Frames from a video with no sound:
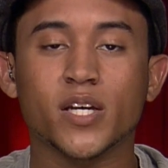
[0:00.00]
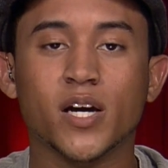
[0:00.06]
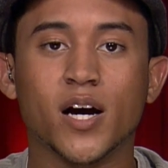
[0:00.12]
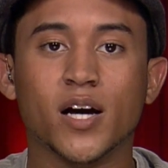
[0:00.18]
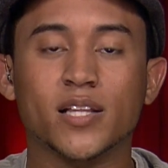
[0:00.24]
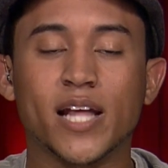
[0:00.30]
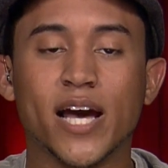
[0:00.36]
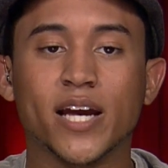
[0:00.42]

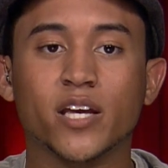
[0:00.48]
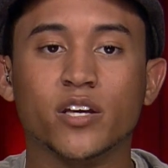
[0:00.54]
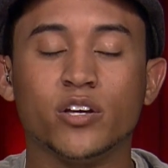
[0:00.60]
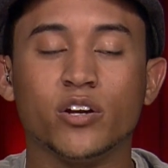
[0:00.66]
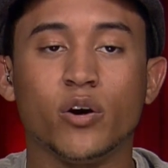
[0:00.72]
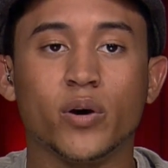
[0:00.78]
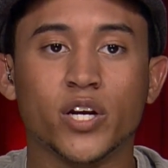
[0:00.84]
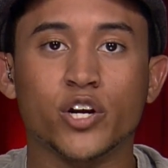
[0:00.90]
uh, like
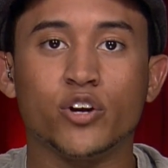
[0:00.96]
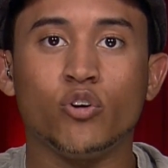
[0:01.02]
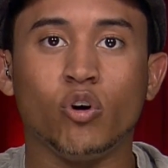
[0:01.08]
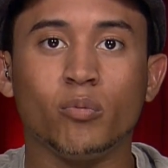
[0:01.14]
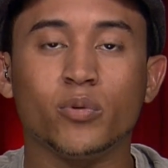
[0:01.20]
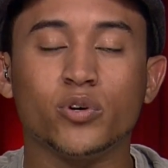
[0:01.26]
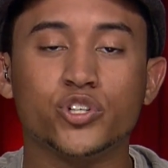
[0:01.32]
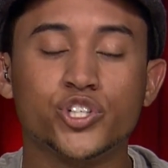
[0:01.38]
you know in a
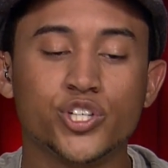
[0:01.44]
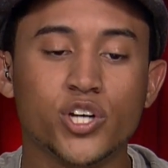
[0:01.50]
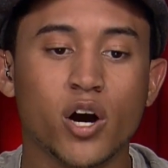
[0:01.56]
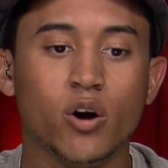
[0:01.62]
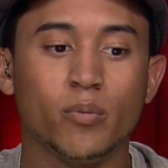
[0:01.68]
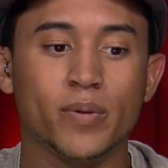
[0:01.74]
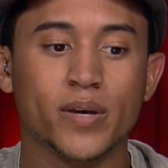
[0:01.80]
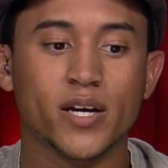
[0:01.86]
normal
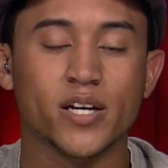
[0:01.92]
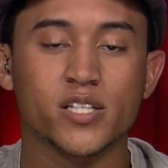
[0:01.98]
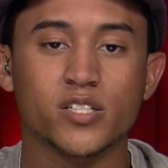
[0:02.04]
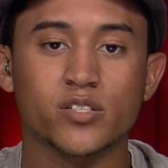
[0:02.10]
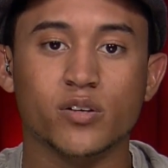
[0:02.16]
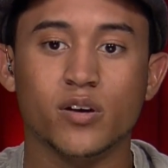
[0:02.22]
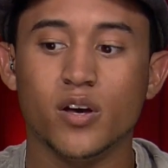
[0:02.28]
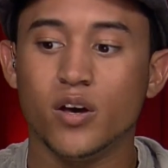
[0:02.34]
show
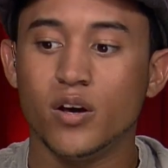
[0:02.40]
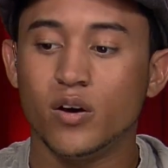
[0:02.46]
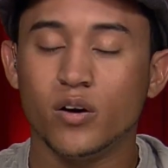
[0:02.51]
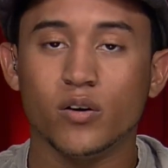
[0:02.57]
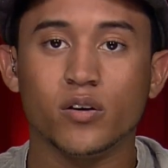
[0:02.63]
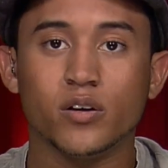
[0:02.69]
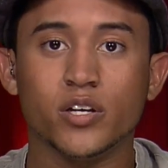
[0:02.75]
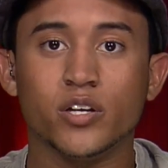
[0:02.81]
because
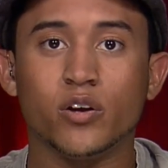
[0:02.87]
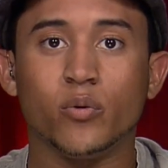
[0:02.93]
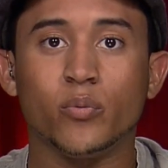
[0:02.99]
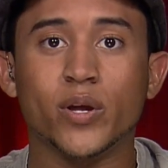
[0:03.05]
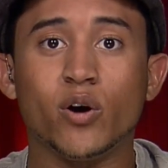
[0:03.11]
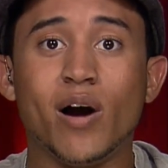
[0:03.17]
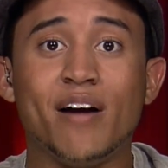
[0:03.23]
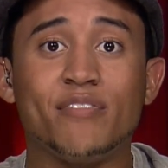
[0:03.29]
you know
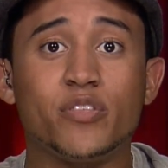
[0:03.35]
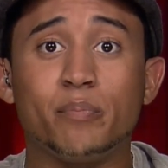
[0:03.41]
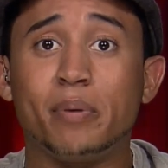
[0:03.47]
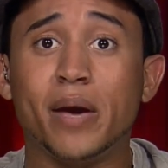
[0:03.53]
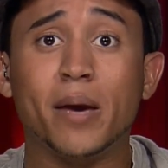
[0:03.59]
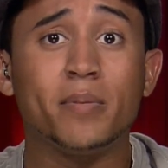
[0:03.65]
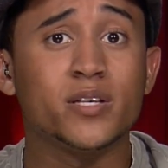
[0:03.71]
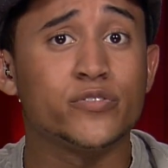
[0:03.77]
we don't have the
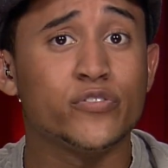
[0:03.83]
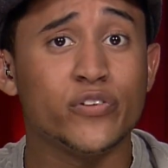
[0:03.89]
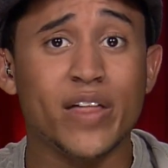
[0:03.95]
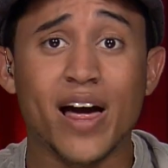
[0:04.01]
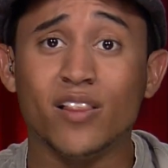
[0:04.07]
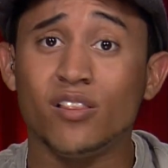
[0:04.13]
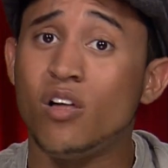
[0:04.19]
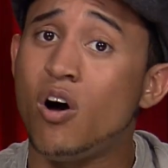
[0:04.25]
babies for
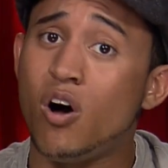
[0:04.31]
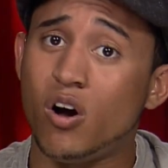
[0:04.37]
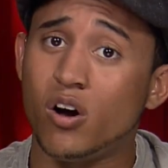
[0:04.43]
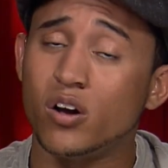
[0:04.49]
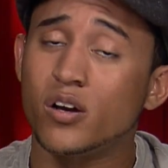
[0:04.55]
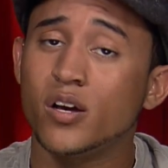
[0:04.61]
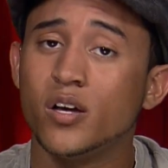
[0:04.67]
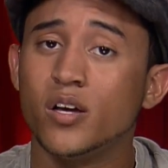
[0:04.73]
that long.